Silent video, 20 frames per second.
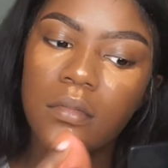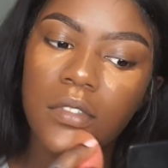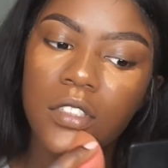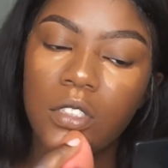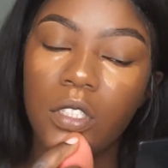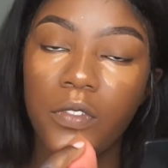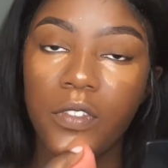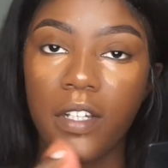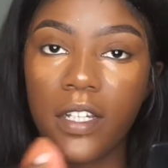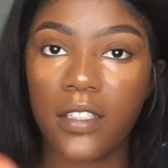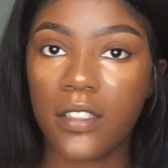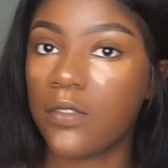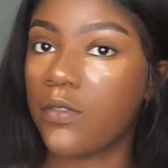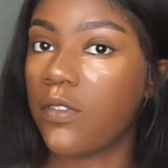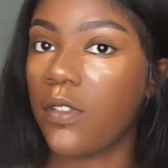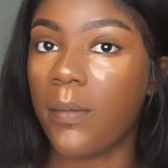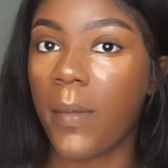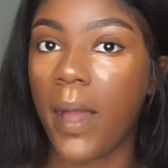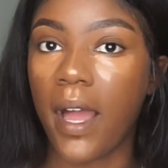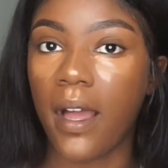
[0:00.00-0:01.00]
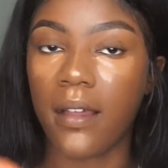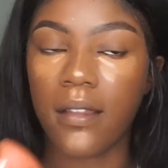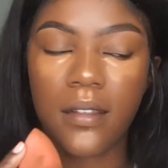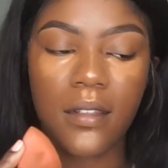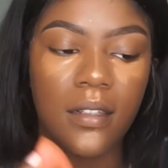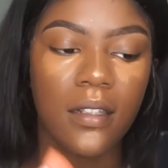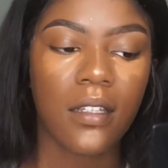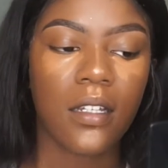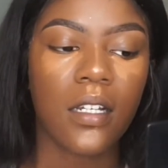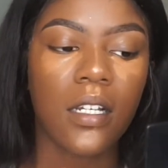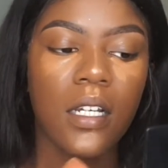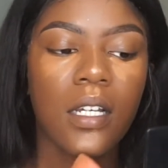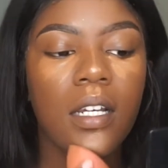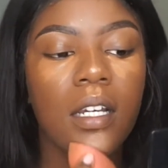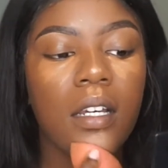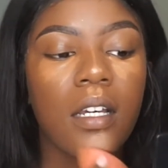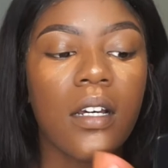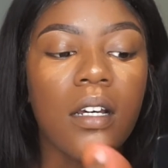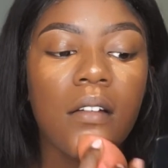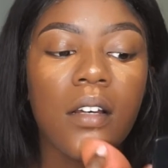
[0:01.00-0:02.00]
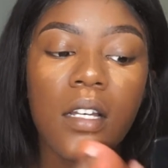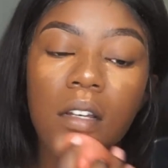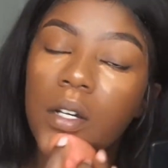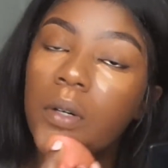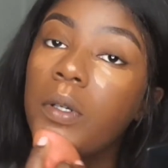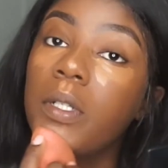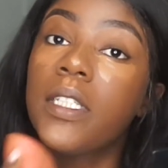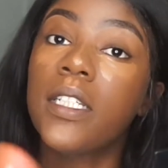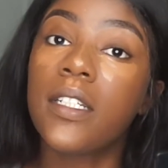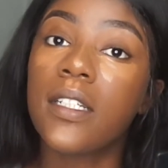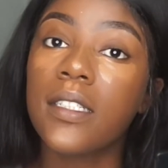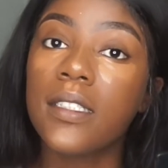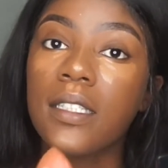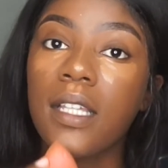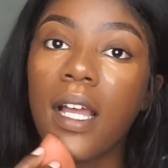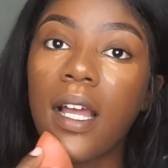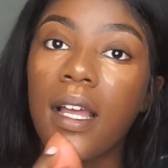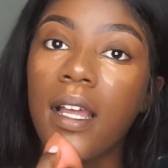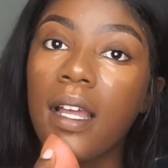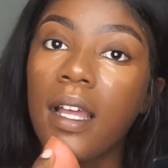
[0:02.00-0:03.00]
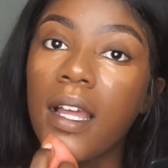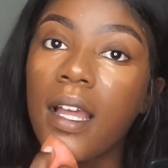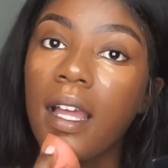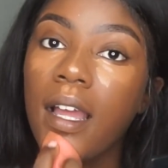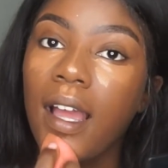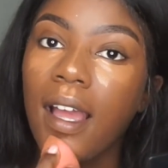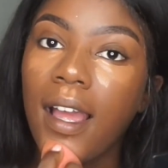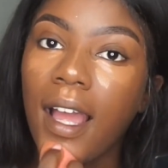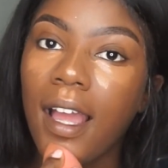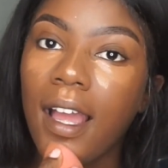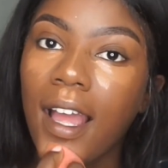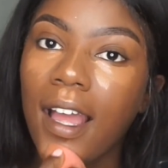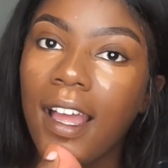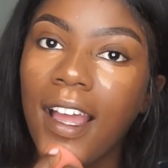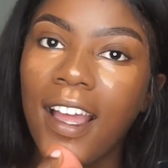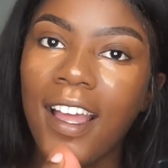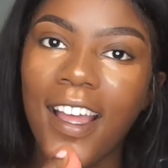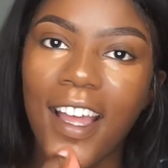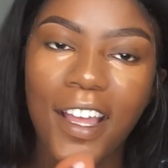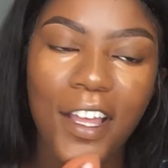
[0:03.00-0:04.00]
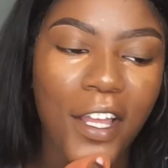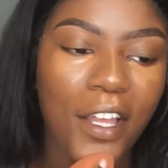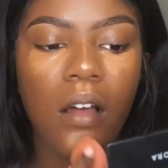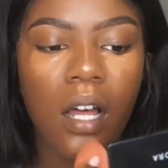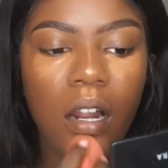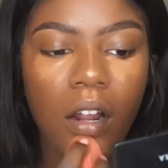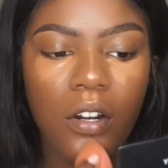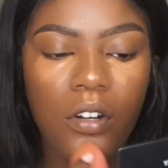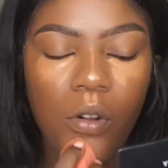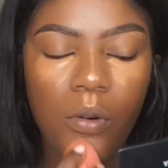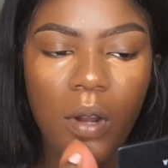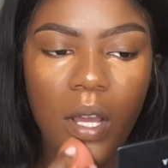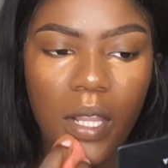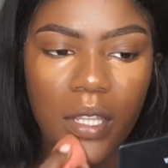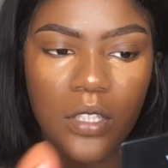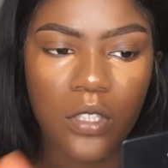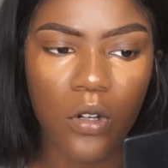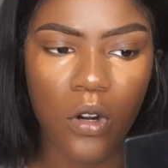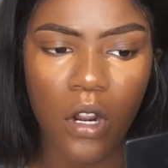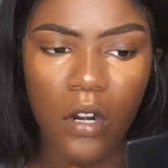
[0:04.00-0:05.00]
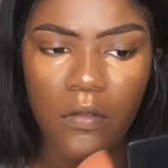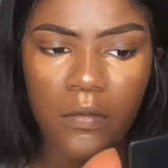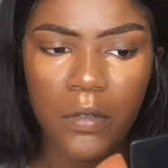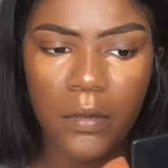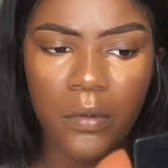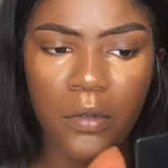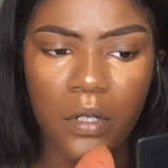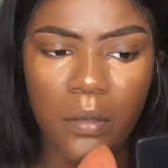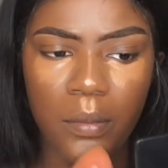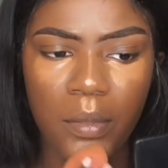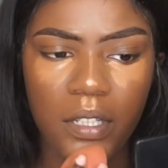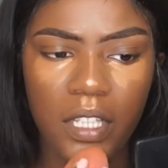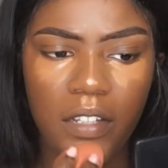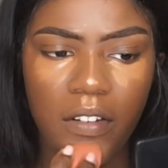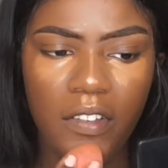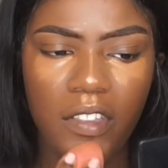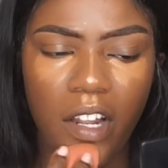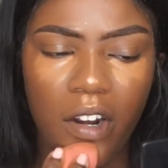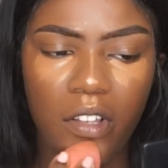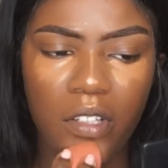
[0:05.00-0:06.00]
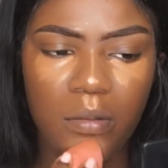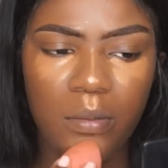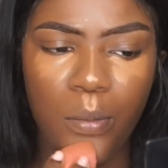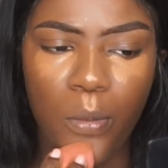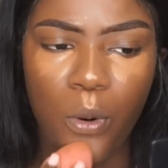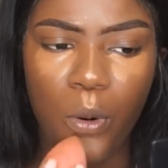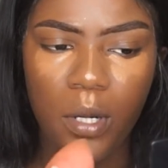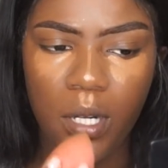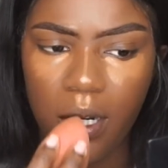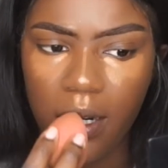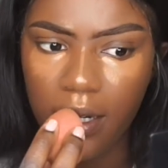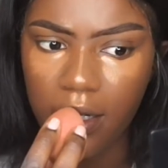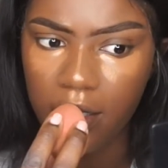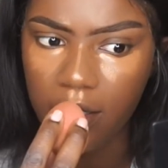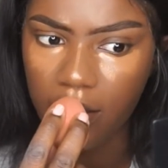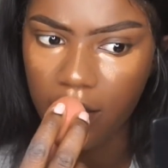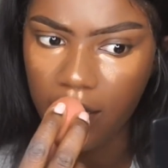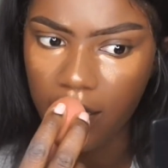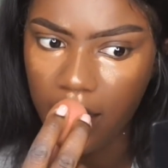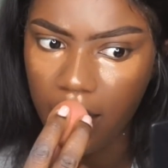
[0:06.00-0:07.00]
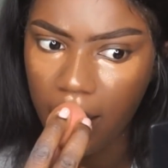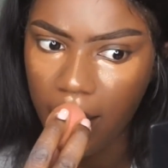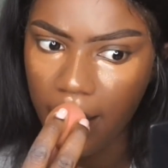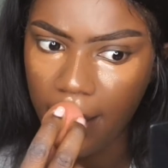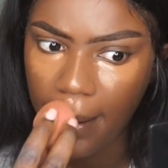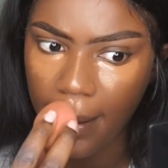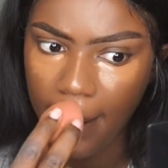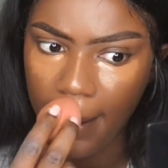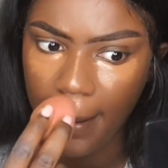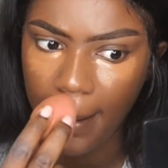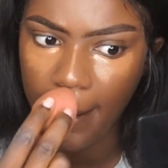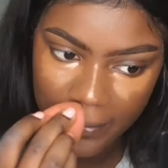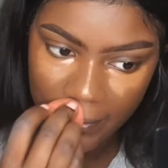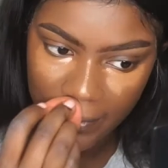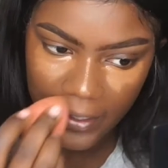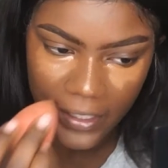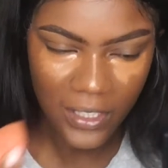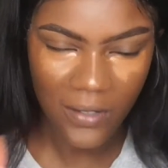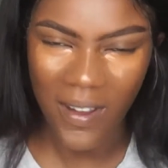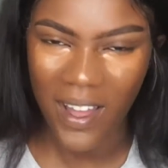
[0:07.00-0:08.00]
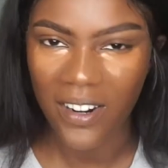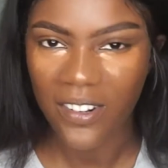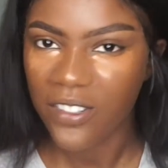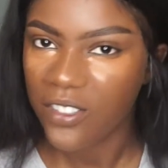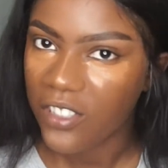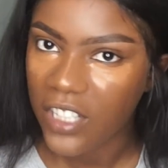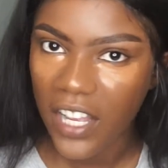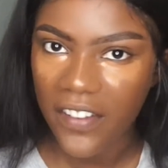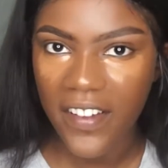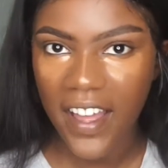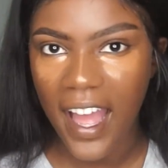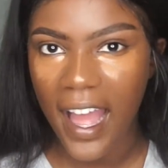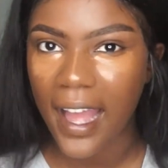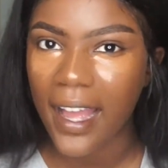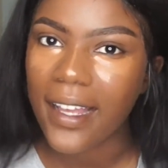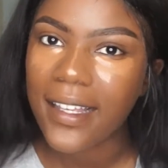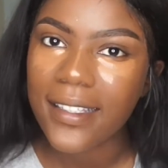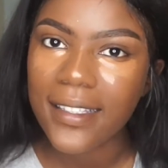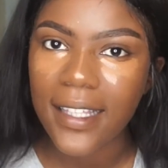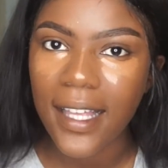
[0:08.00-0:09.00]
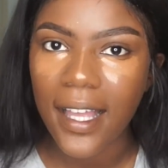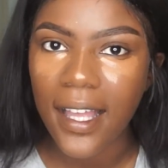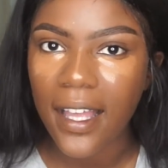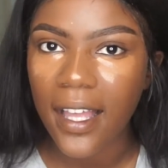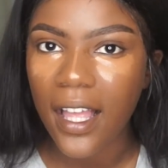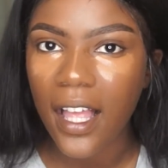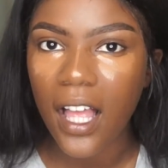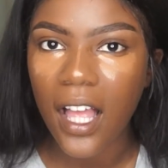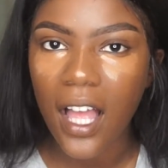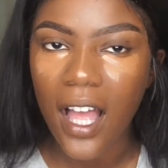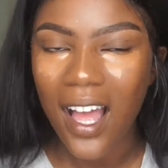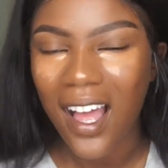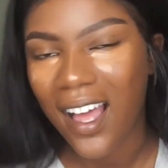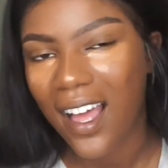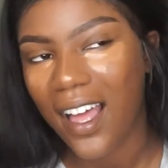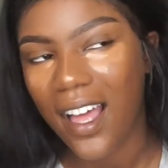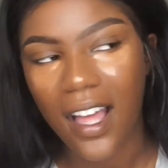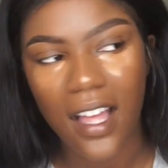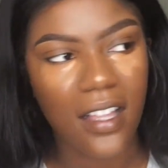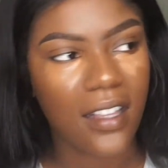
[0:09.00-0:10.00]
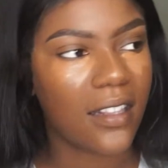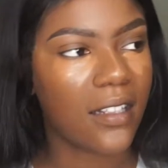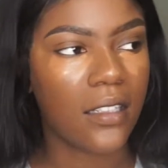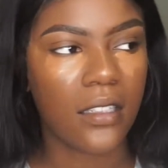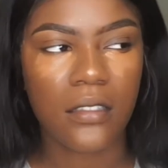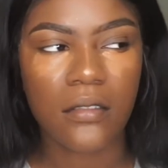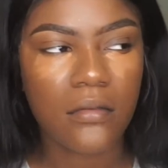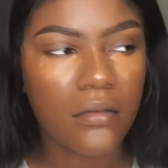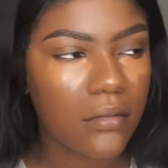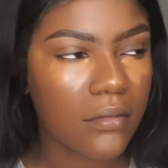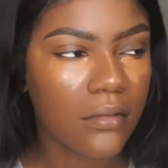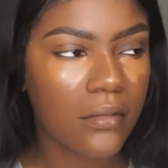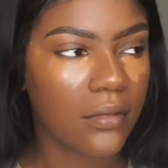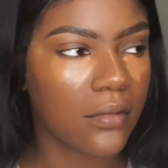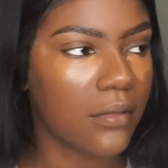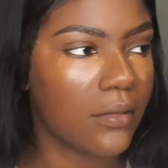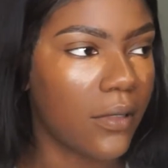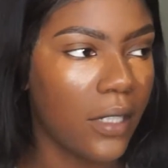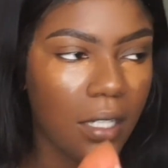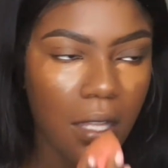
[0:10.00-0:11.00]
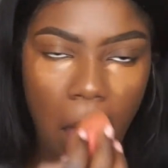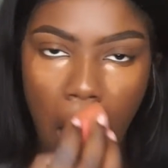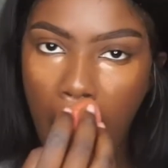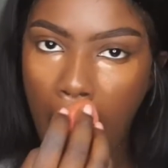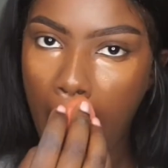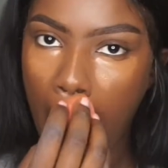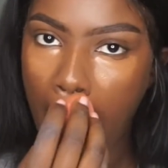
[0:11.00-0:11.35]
So if you guys can do the math, what year is that? I don't know why that's so hard for people to believe that I was born in Nigeria. So why don't you have an accent, huh? Like, what?